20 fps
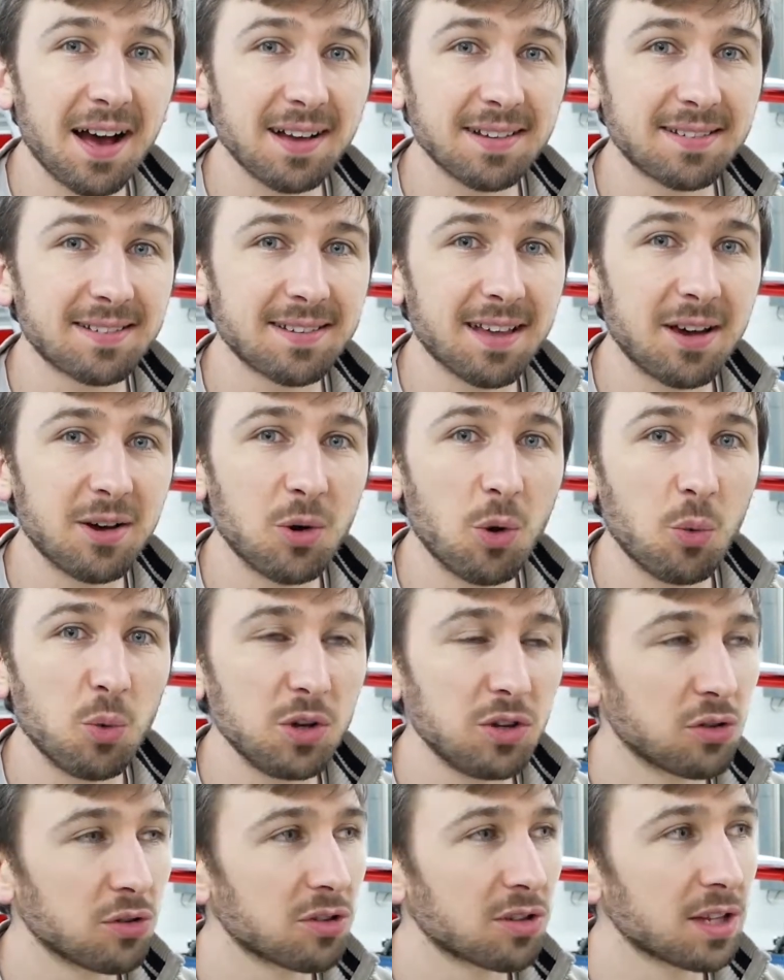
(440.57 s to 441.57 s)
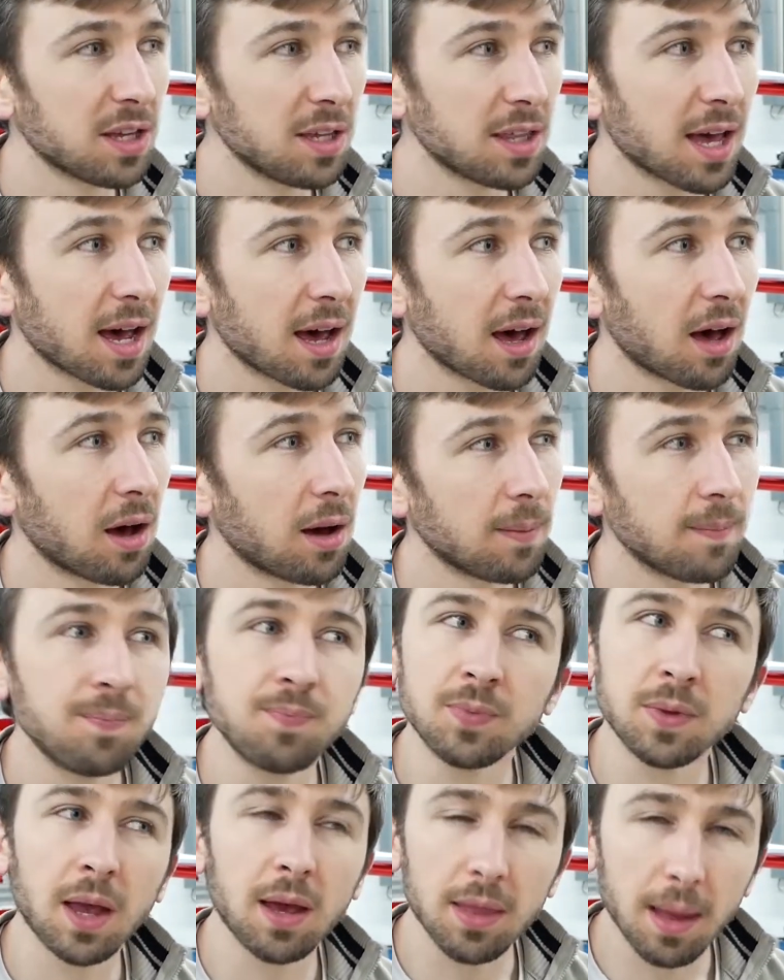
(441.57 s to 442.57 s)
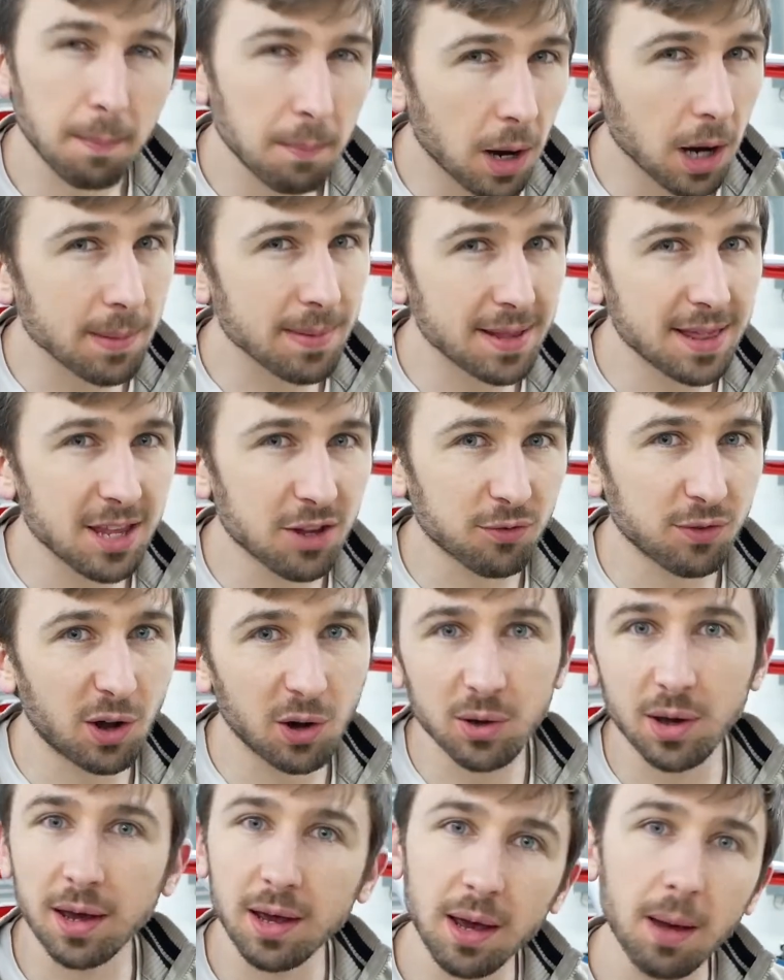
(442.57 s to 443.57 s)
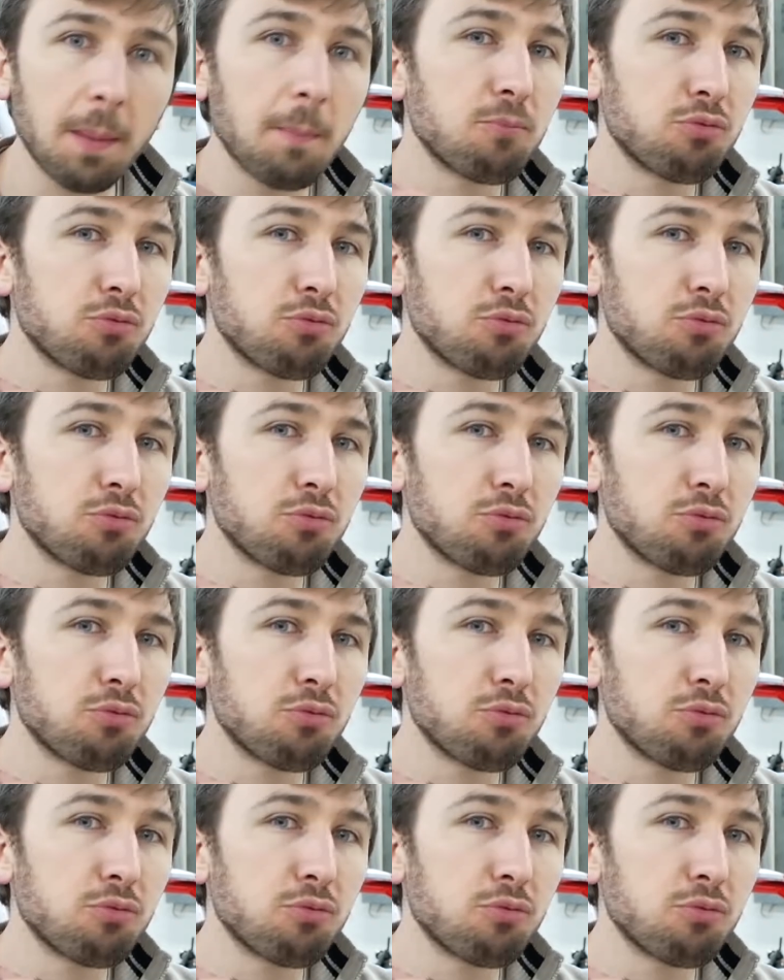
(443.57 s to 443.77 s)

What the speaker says: So we shall see that. That might be in this vlog.